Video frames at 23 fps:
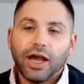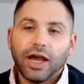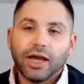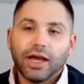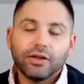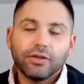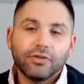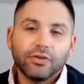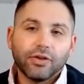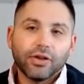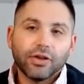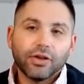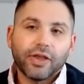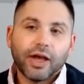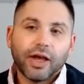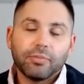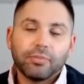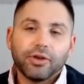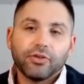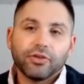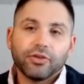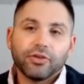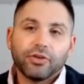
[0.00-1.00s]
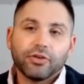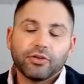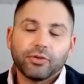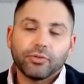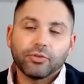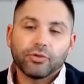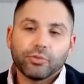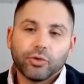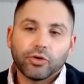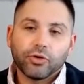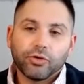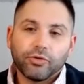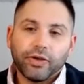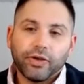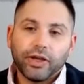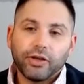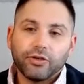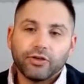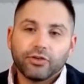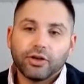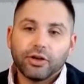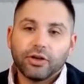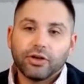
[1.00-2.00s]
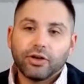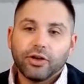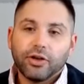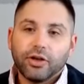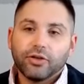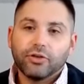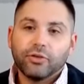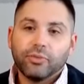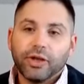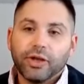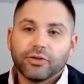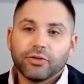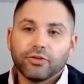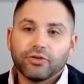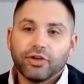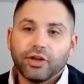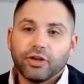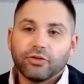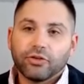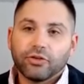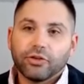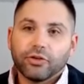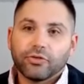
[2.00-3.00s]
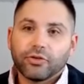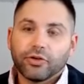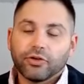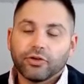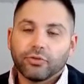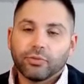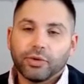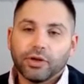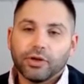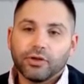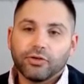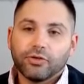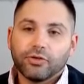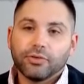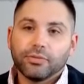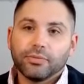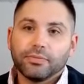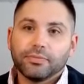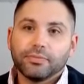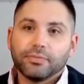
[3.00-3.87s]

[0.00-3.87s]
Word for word: How do you feel like that plays into someone's motivation to make those changes in the first place?